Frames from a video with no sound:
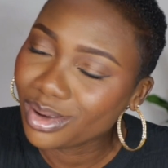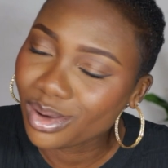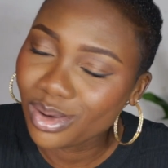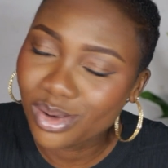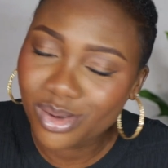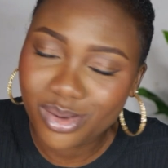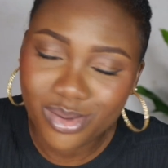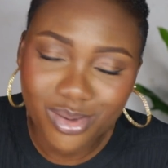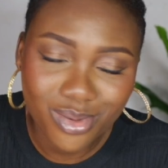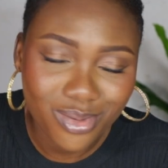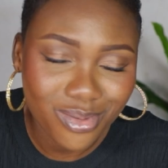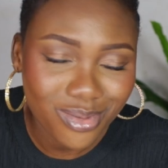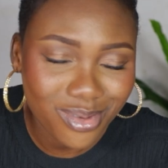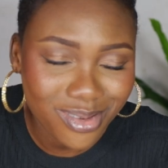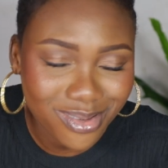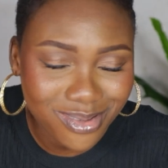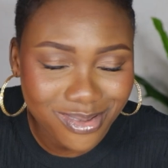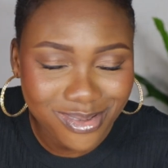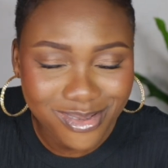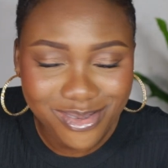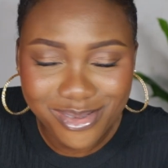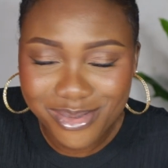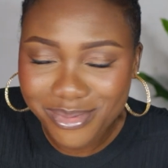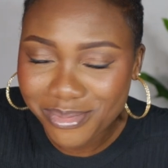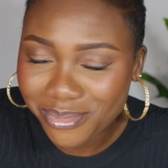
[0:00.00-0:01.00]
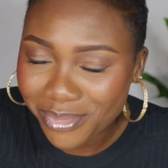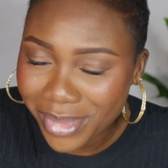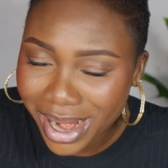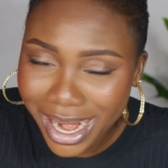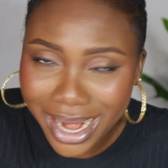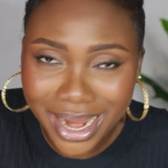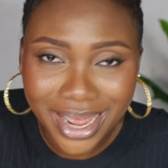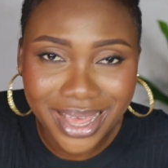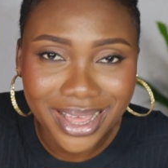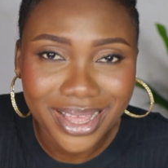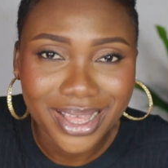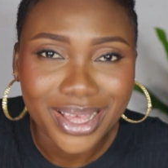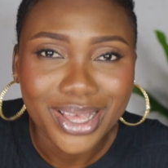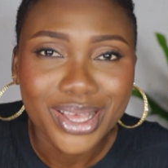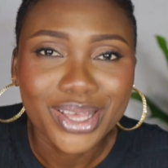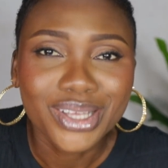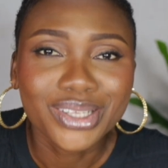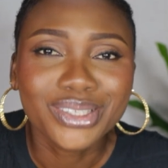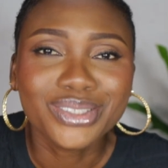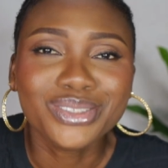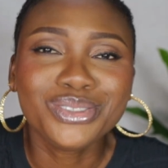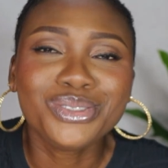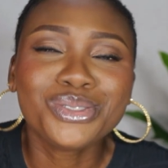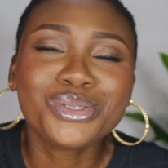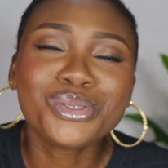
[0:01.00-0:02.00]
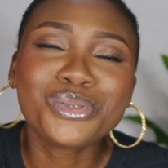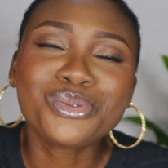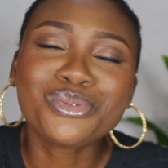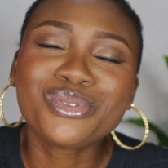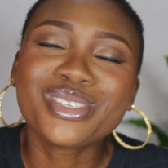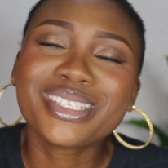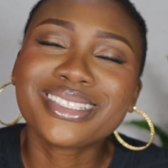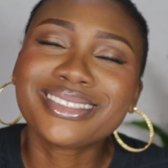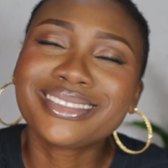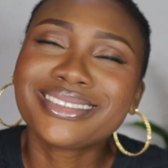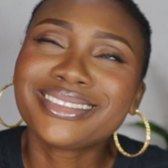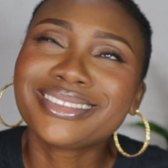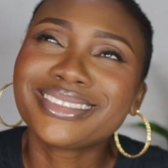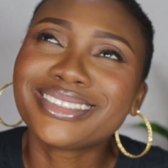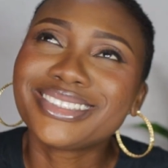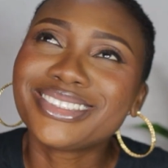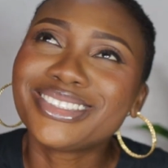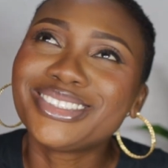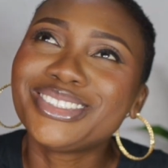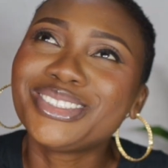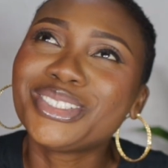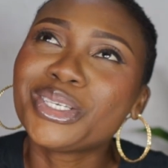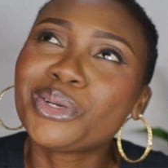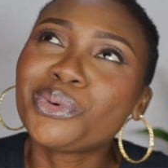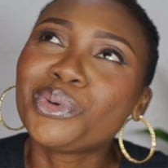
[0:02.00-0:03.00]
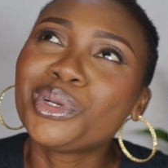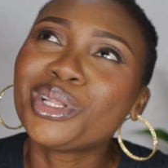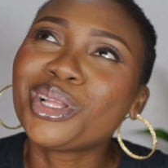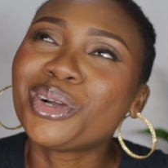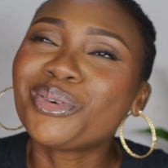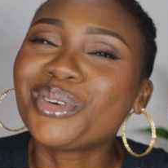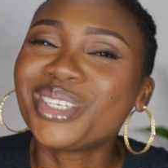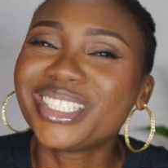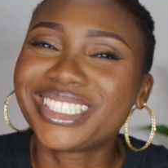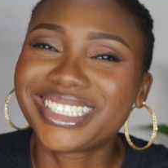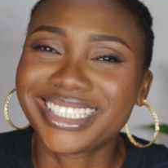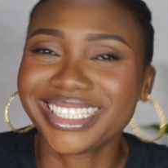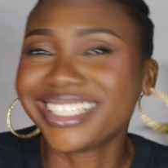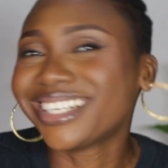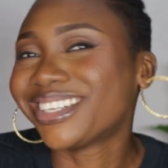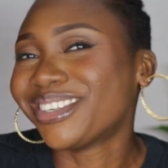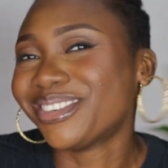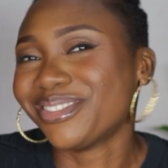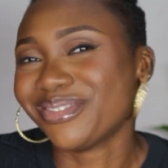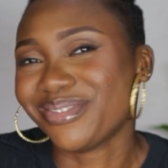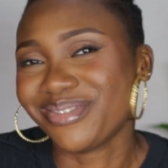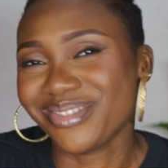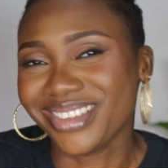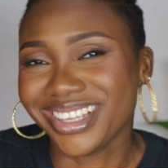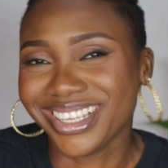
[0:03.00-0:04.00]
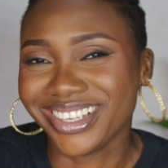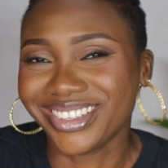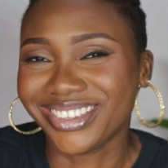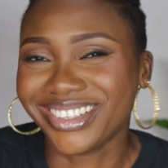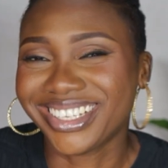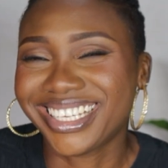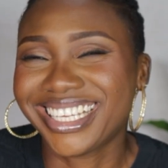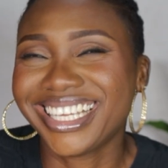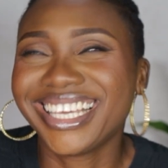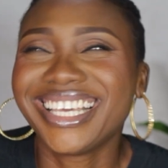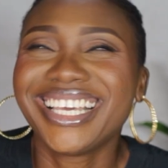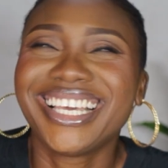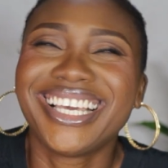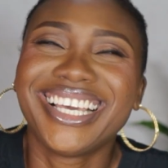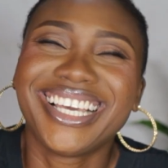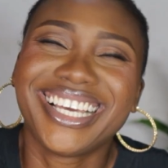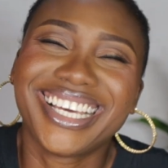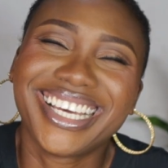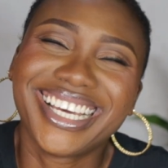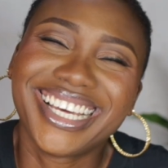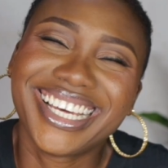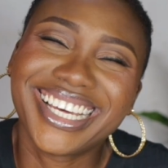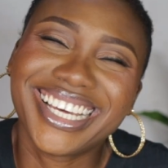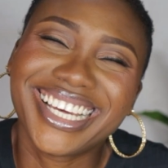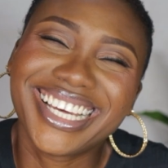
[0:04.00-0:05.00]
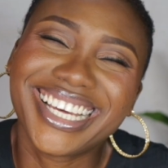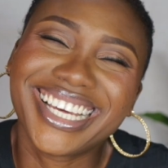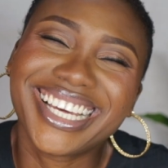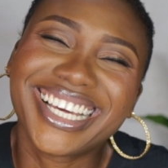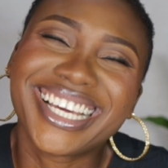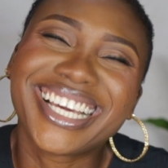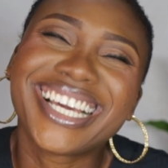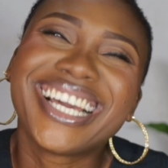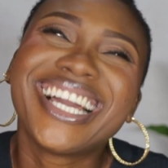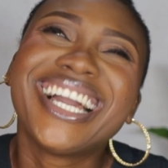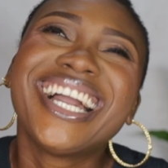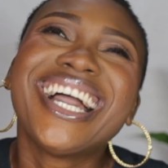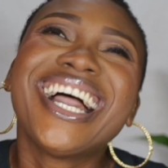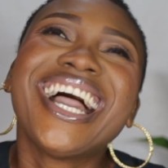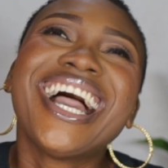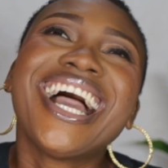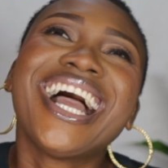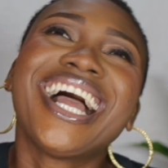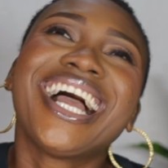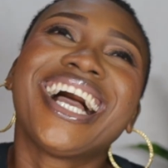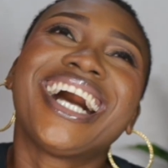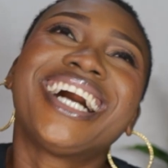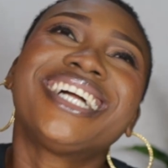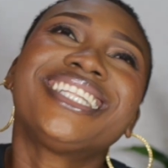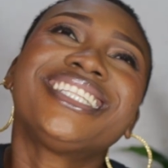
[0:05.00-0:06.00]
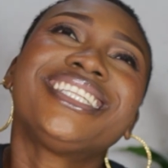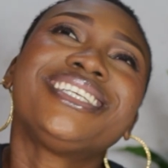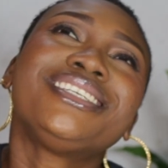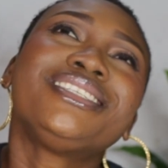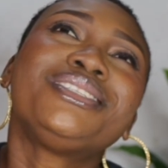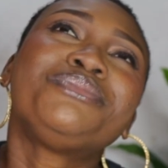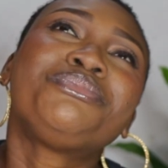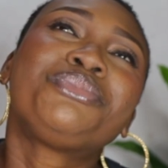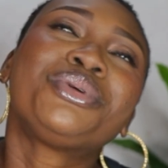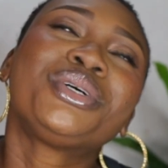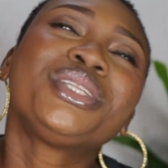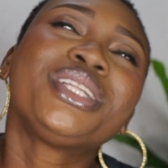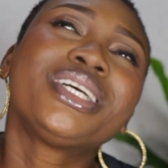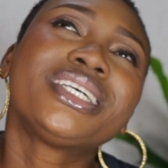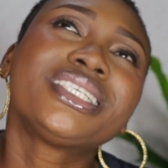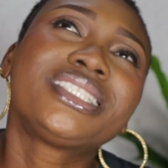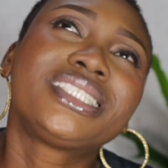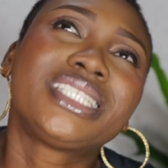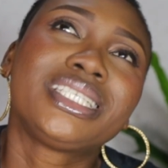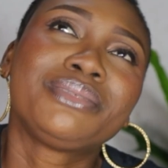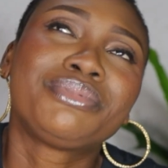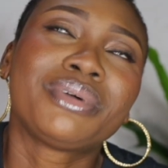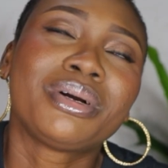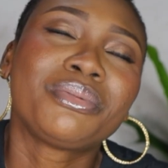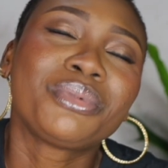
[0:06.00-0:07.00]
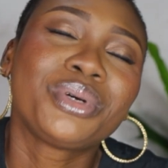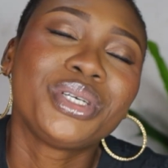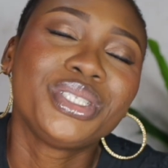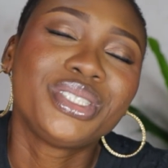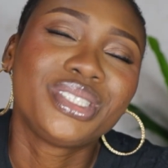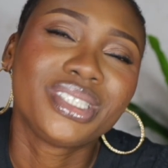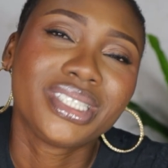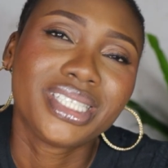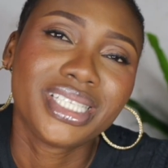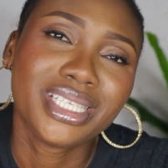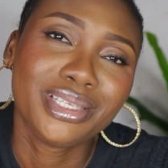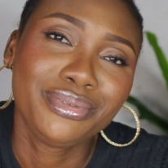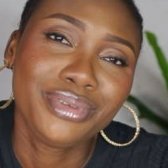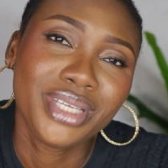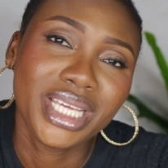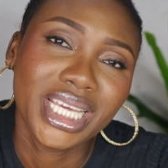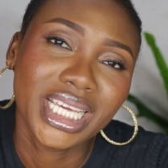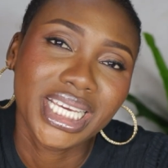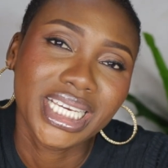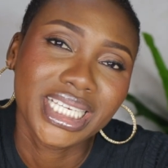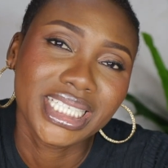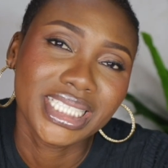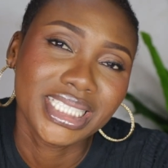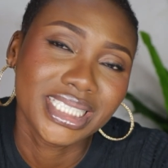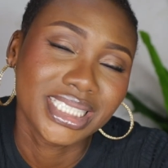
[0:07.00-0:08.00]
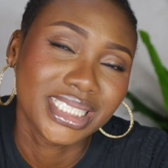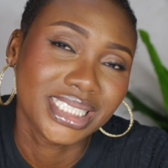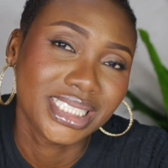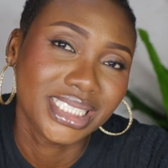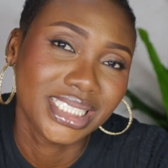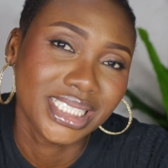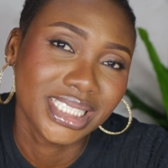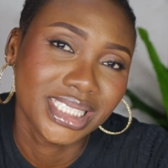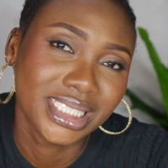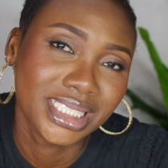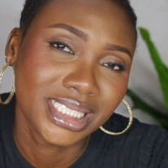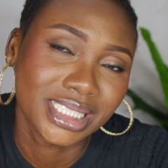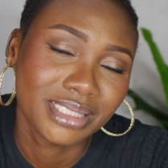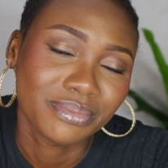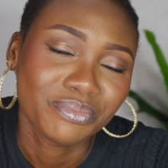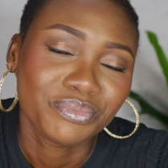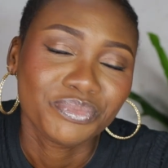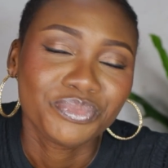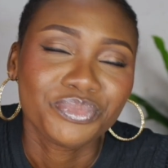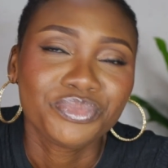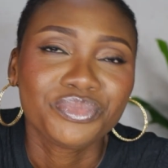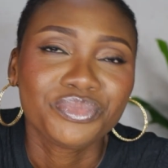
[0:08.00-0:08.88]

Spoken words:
oh my, you will always think of me, okay? And the bonus tip I'm going to give here is this: